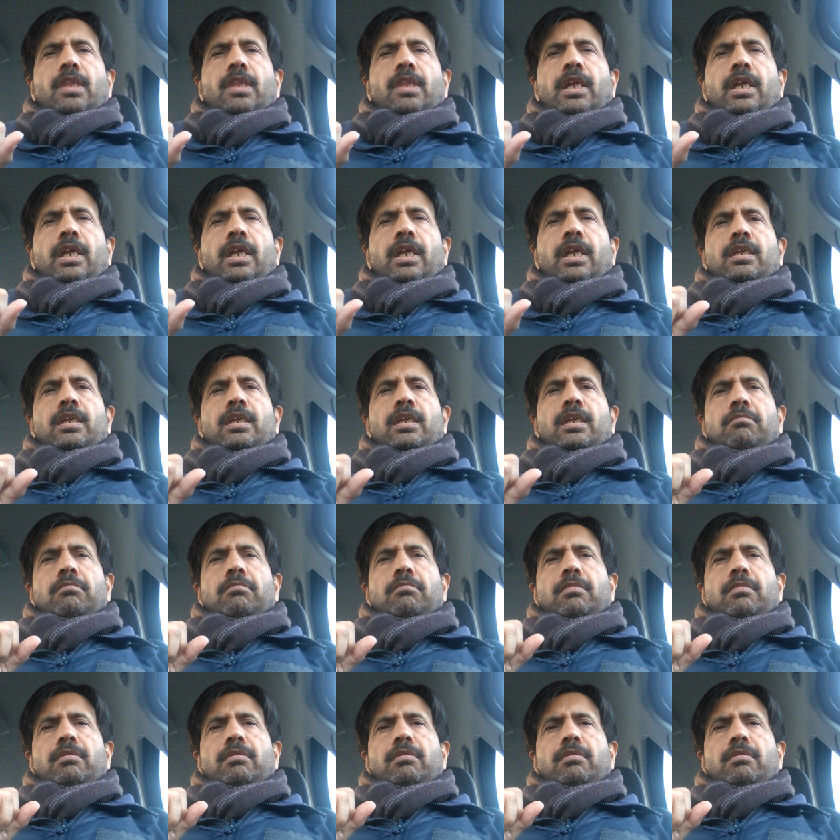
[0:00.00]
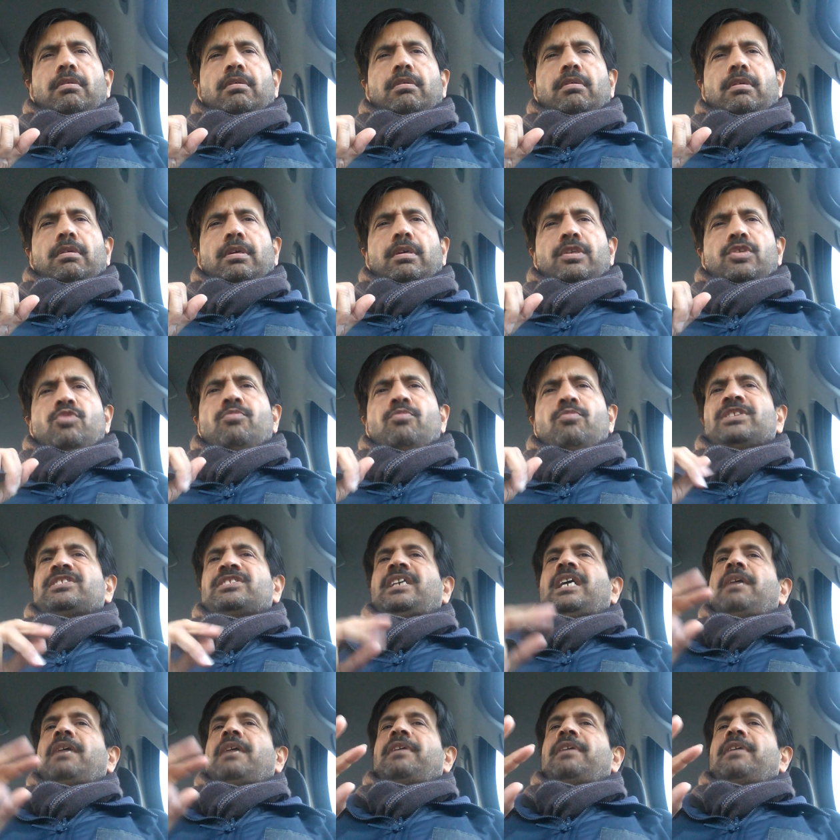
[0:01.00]
and uh, uh, you must
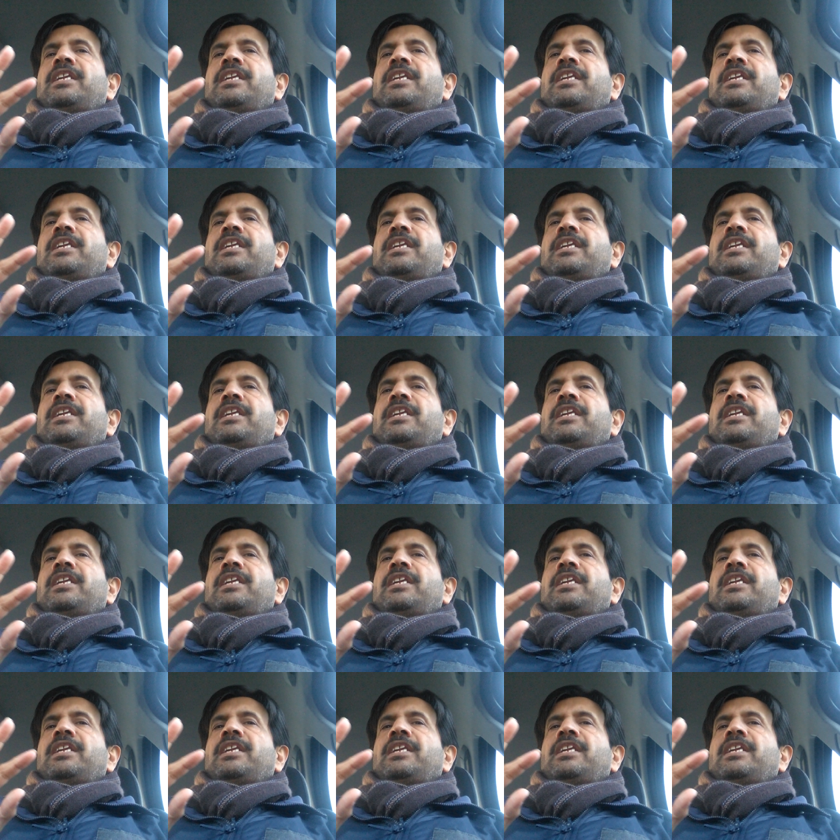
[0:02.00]
have at